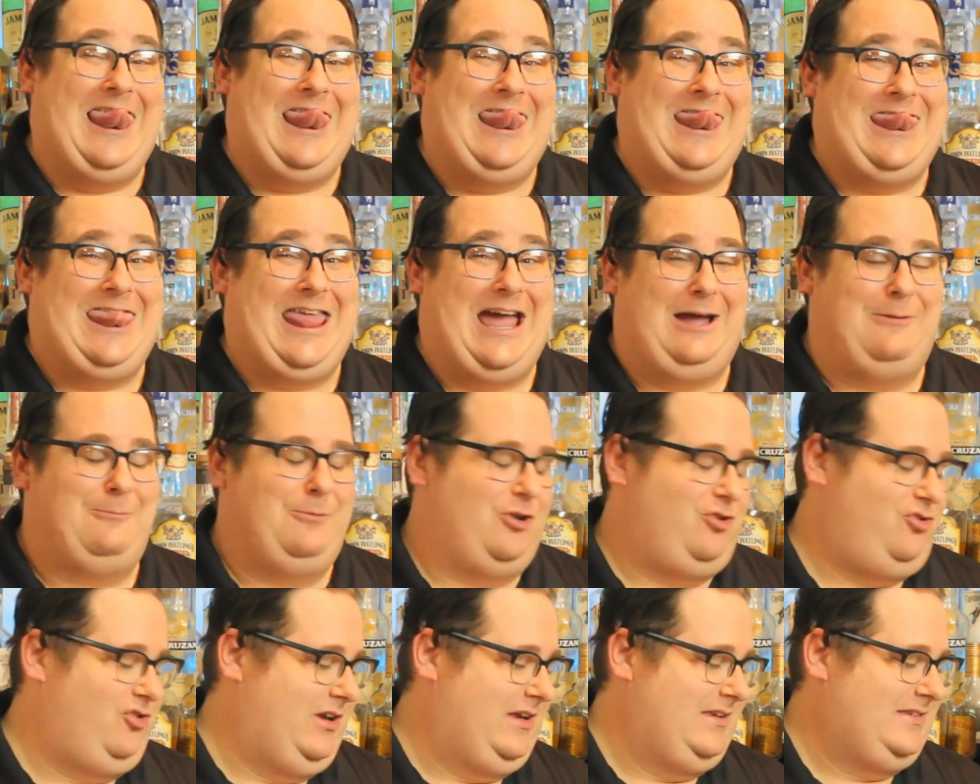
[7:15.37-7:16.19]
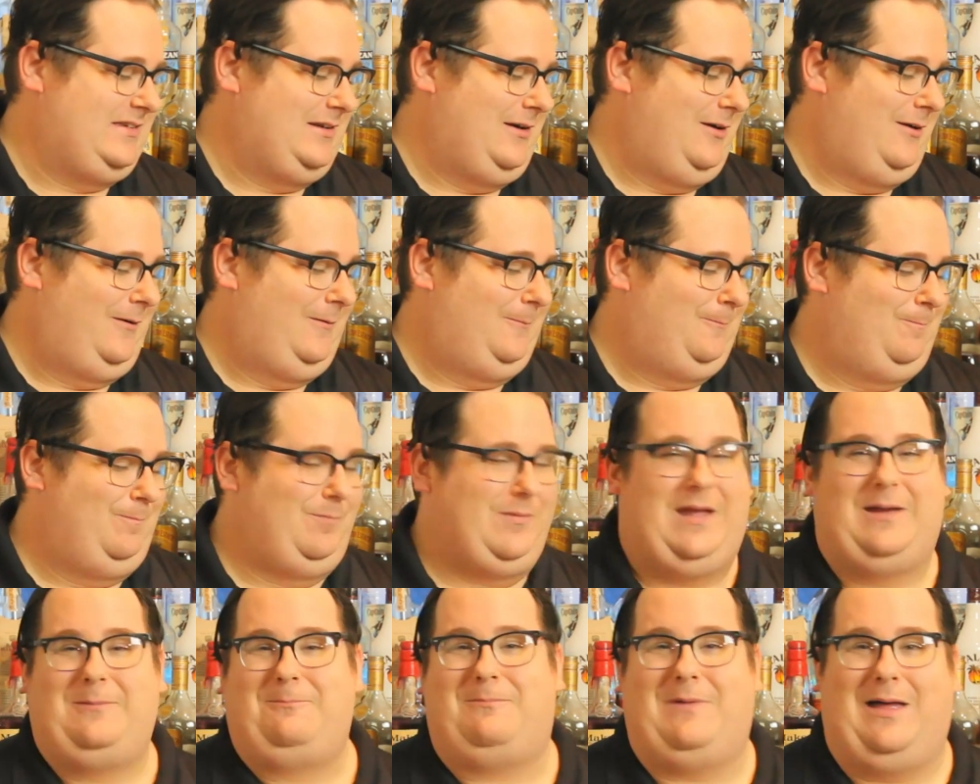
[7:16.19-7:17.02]
that much easier.
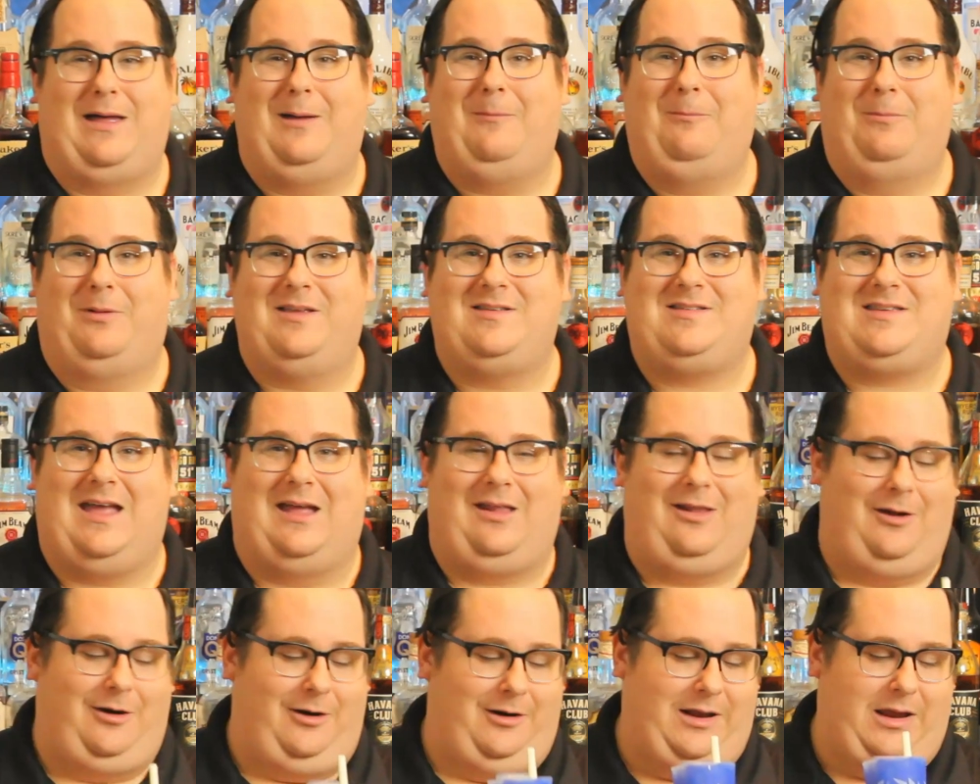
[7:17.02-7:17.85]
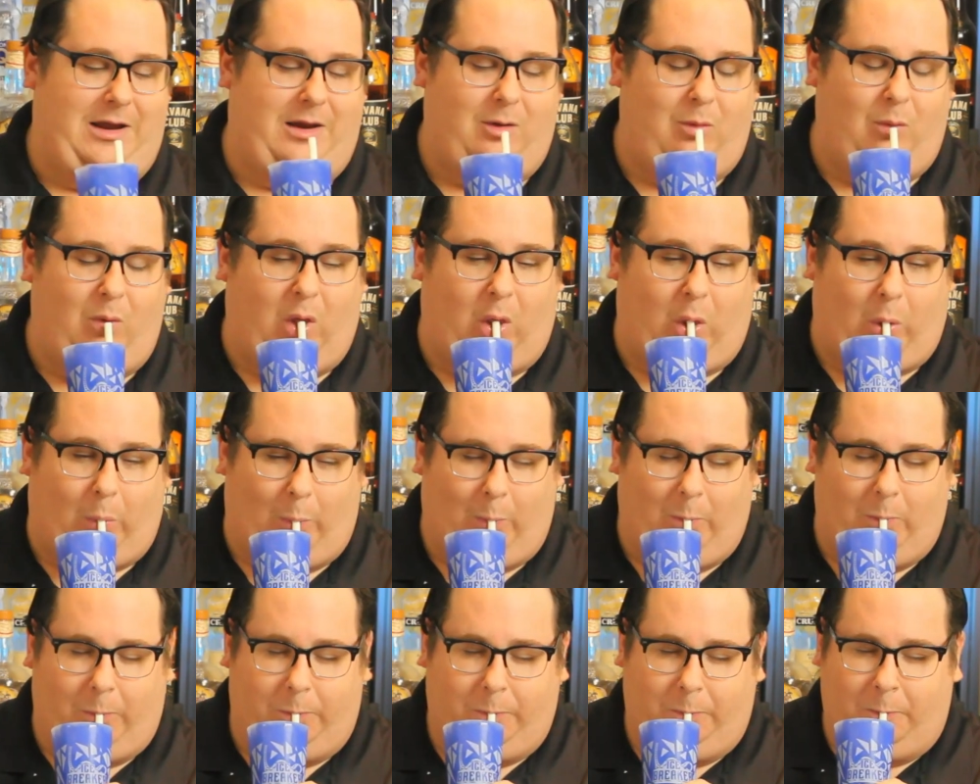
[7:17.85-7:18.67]
I'm humble as hell, aren't I? Mm.
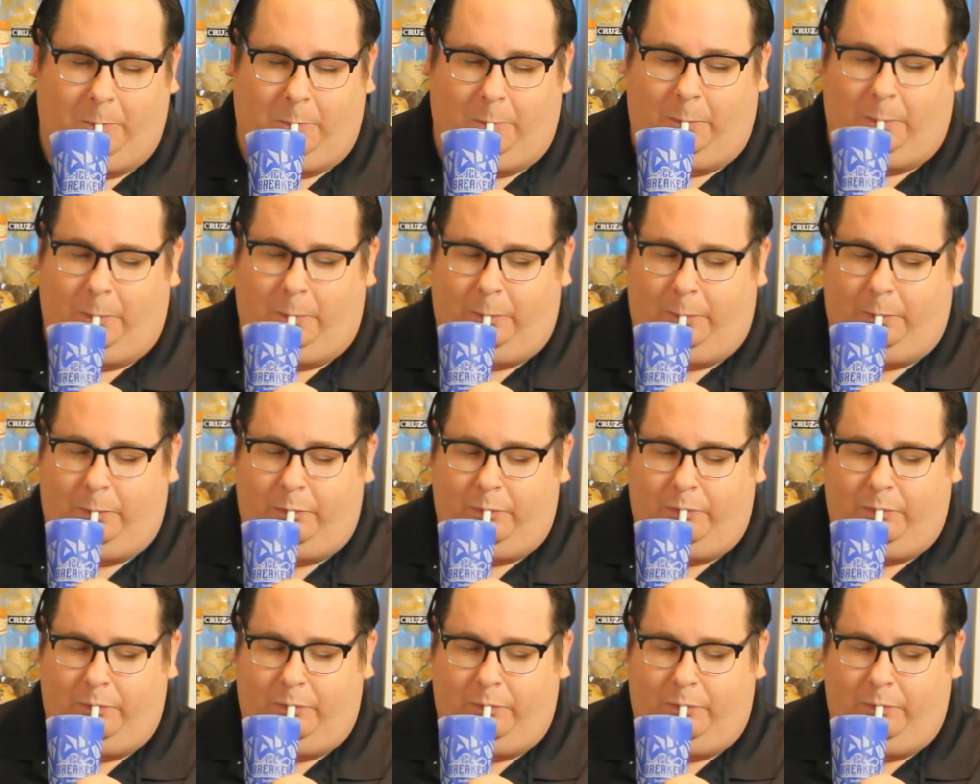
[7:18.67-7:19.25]
As